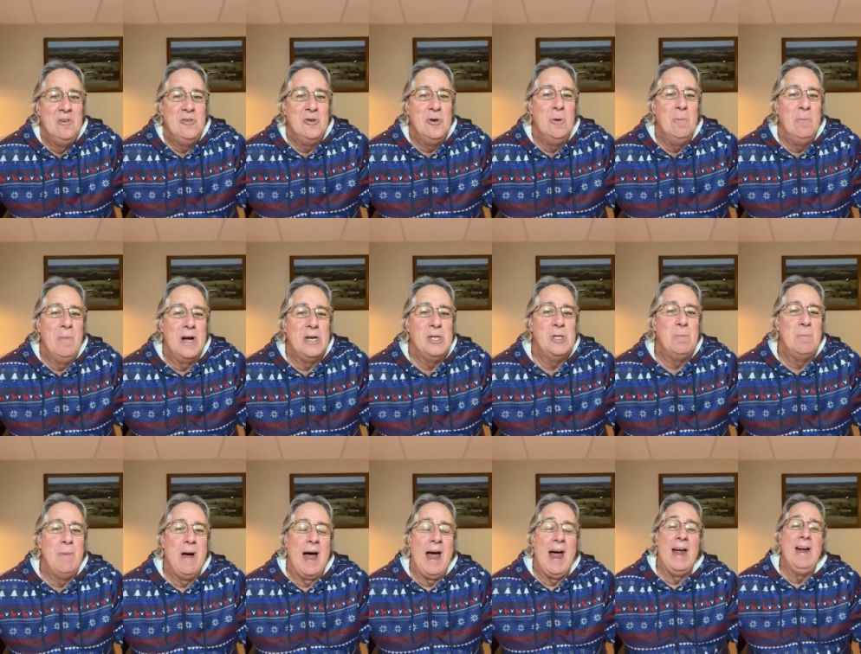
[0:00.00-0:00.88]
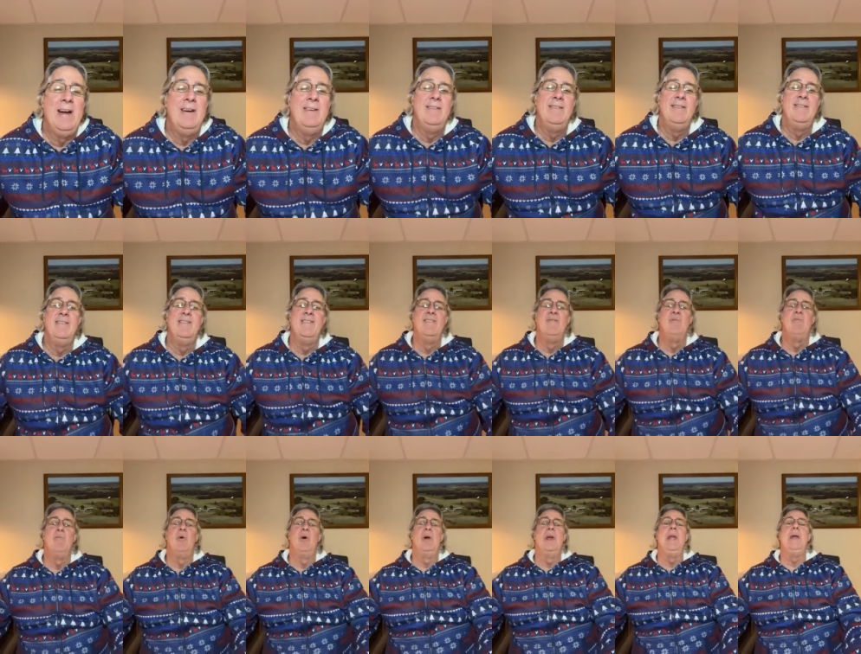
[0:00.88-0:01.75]
Too much mag
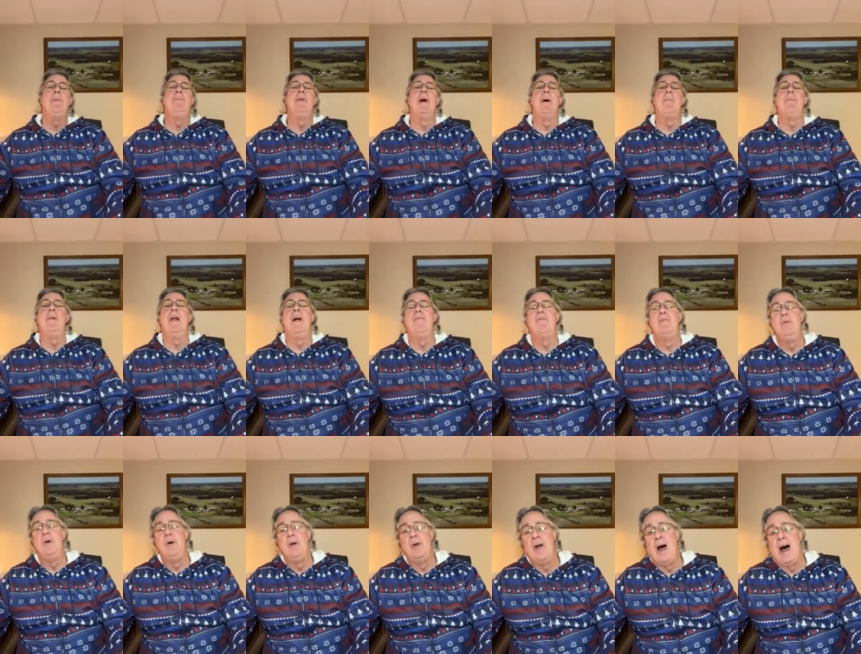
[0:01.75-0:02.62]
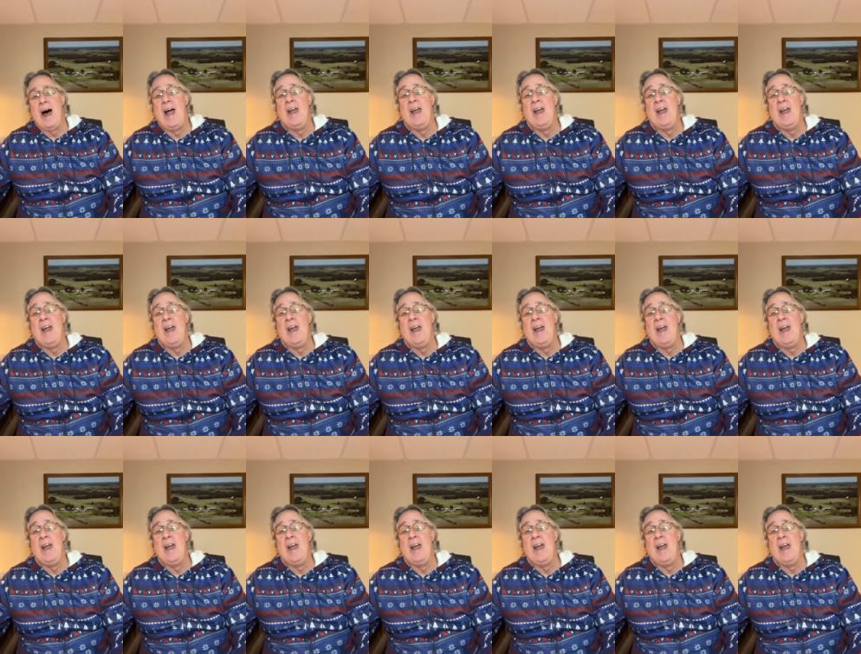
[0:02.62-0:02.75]
will keep that plant from doing it.